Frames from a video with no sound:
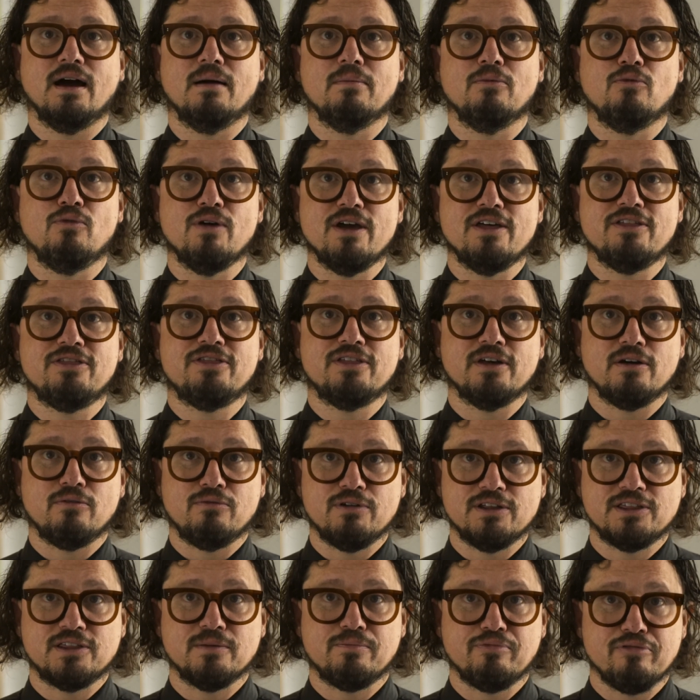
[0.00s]
with
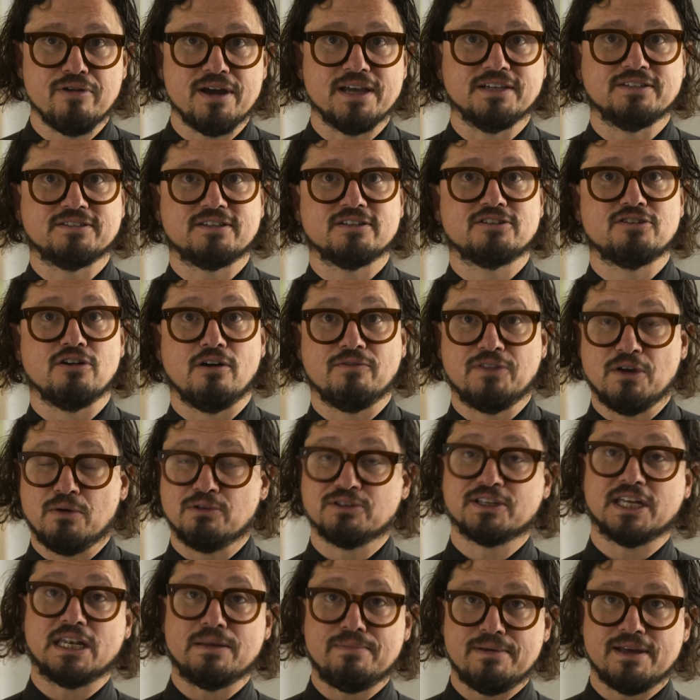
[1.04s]
the priest. So if there
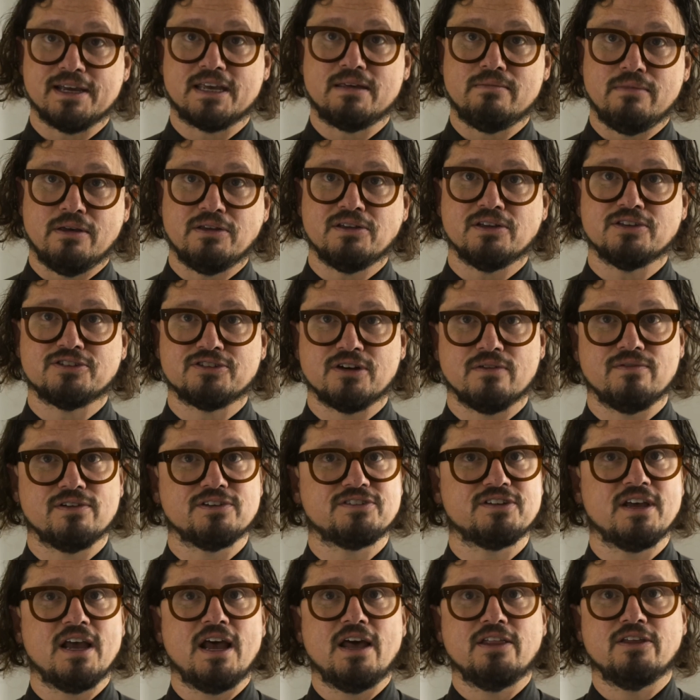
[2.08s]
was going to be a communion
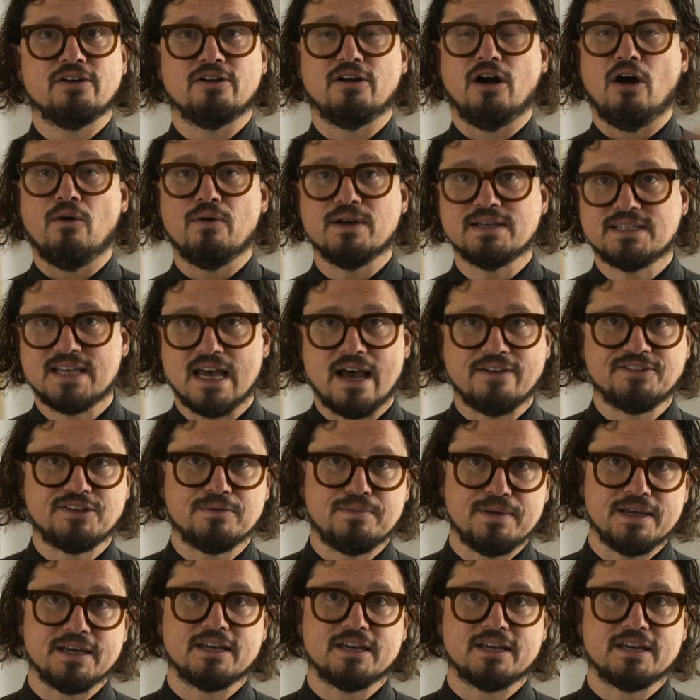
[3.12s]
service, there would always have to be